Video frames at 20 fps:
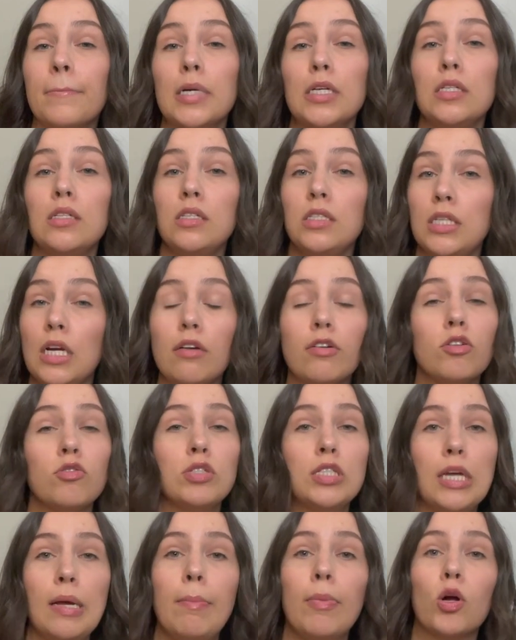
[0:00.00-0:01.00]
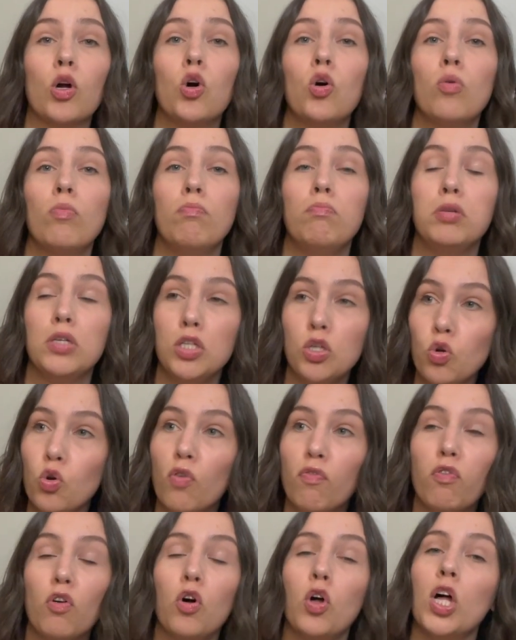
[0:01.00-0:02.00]
stereotypical
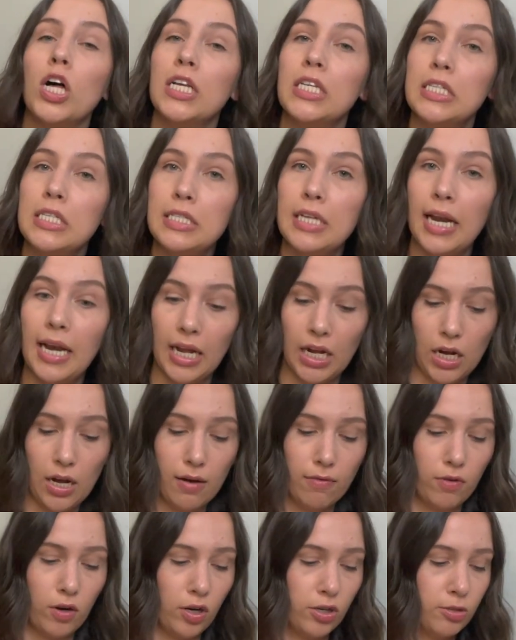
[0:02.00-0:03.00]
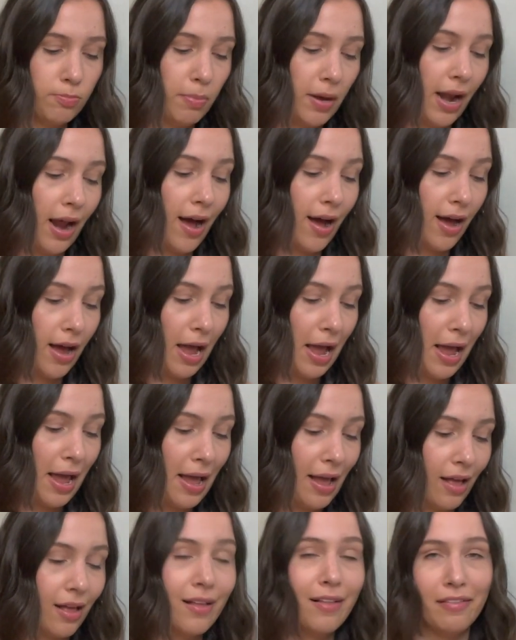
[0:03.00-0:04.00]
beautiful aesthetic covers, but
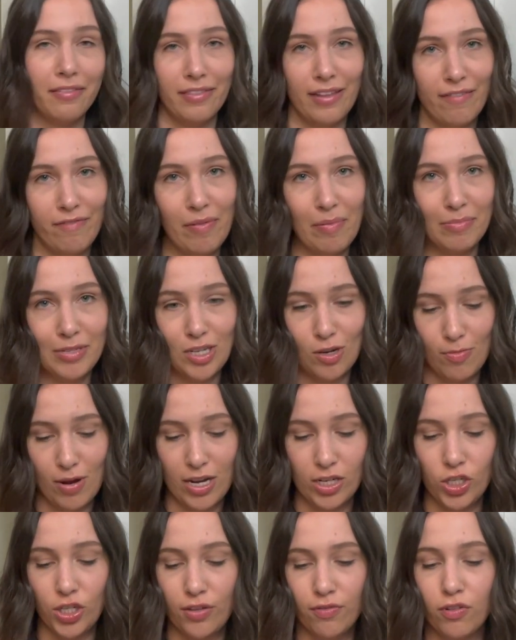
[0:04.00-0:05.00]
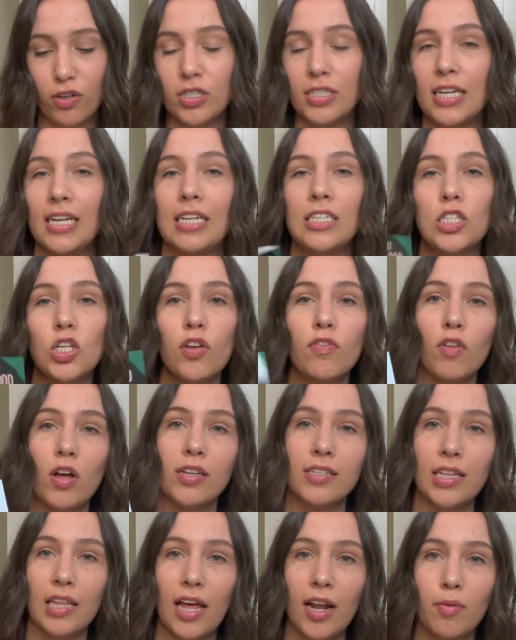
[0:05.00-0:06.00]
I love them so much. The first is You've
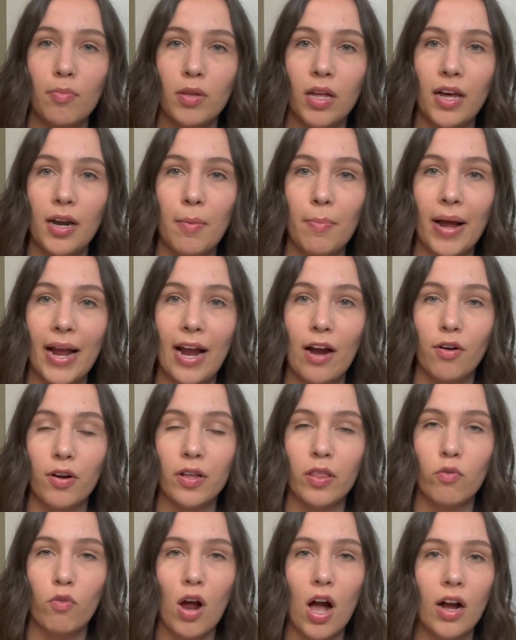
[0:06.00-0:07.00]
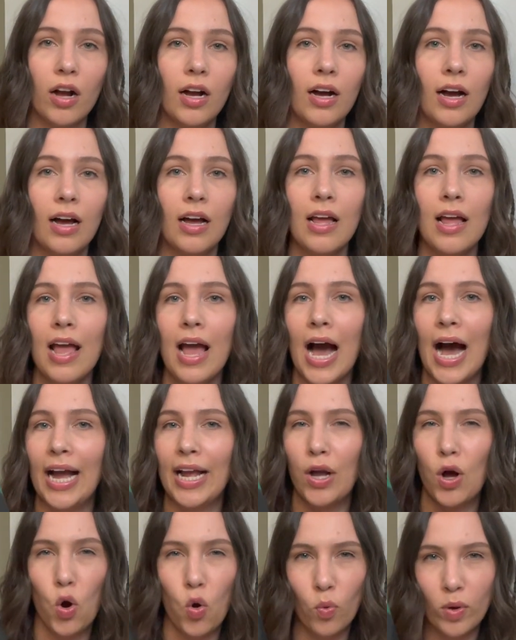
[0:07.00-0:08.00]
Lost a Lot of Blood by Eric LaRocca. I
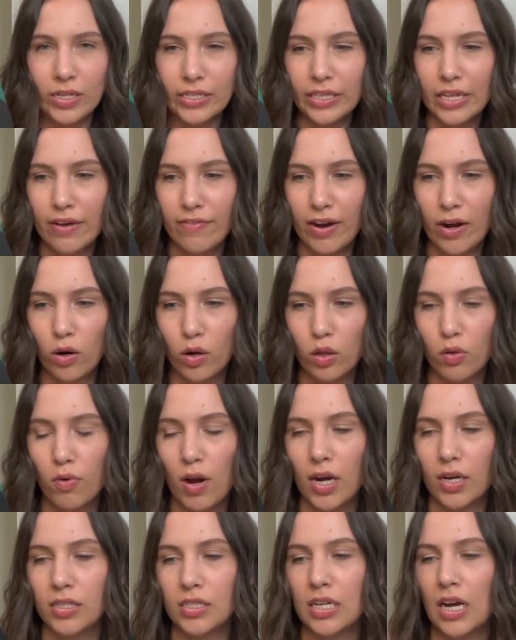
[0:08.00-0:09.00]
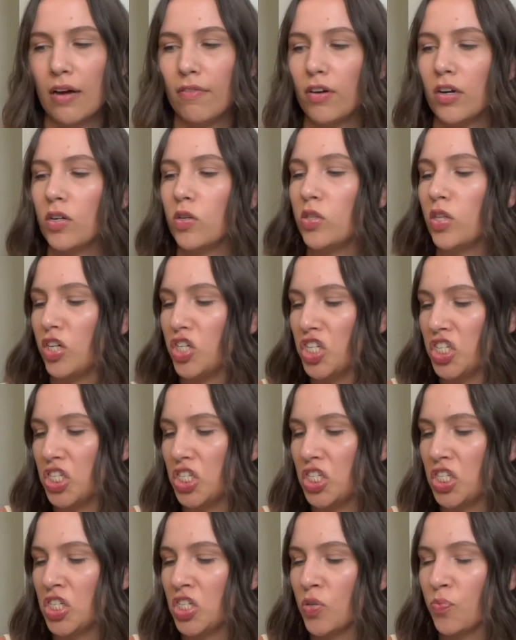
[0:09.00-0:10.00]
always love Eric LaRocca's covers. They're
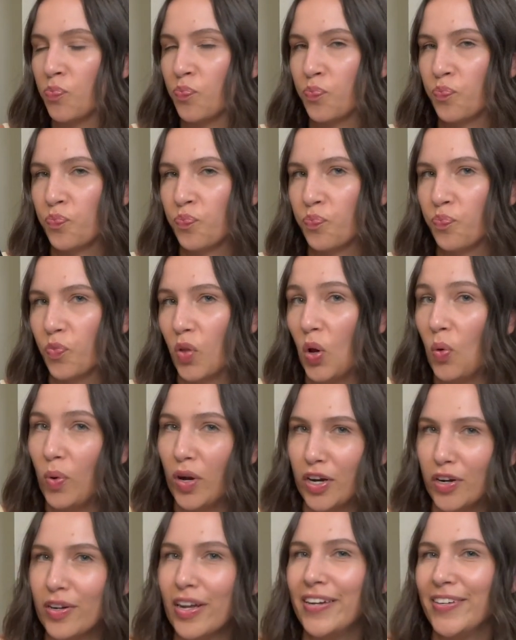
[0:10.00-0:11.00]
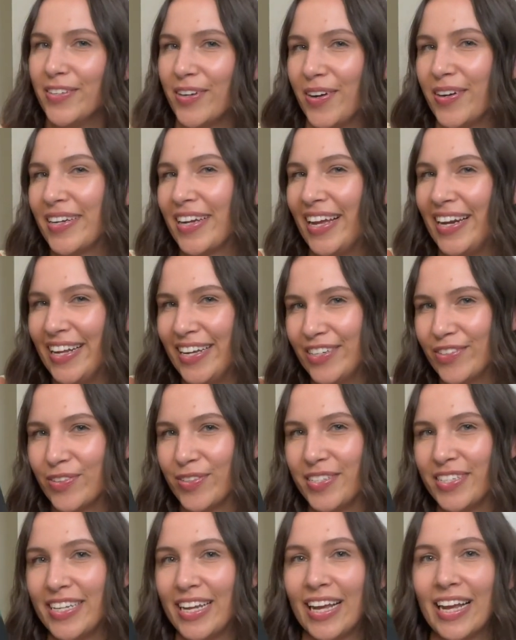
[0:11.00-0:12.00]
just weird and dark and
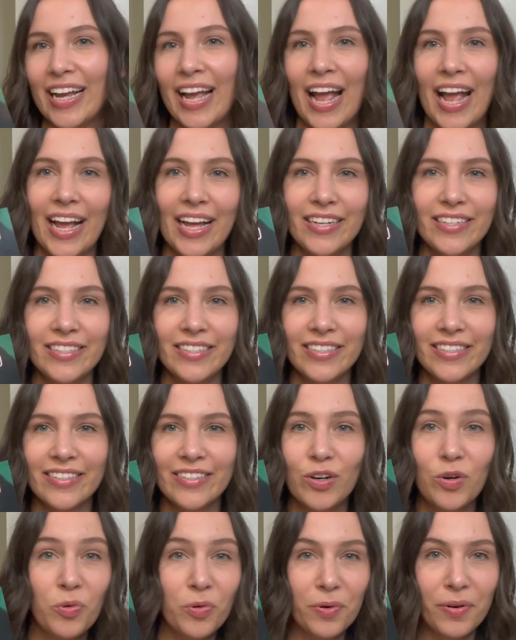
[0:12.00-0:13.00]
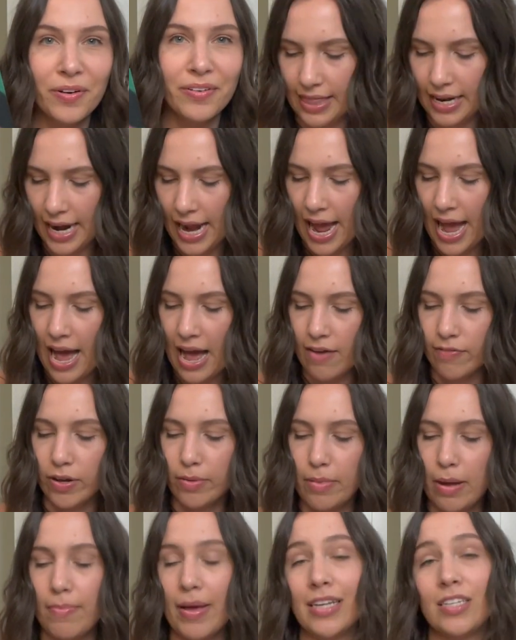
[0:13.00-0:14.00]
interesting and cool. Then I have
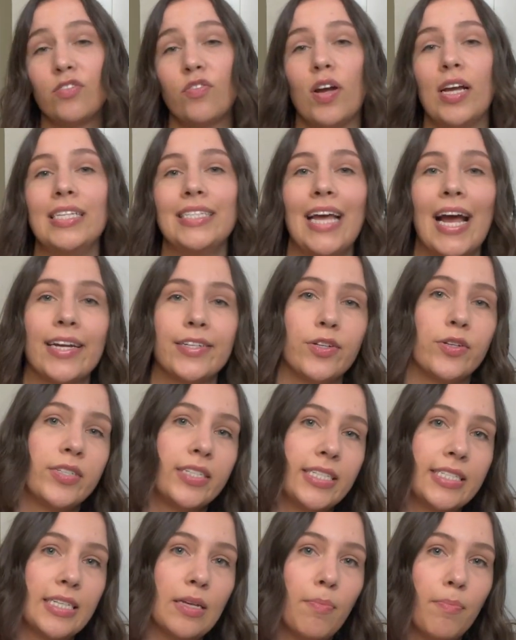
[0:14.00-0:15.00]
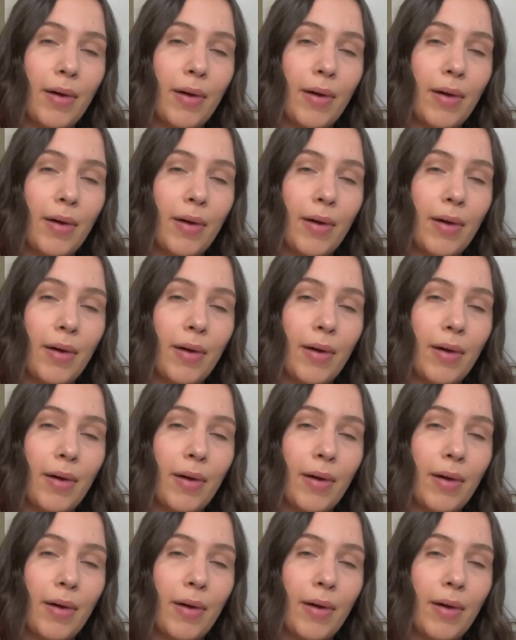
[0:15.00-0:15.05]
My Best Friend's Exorcism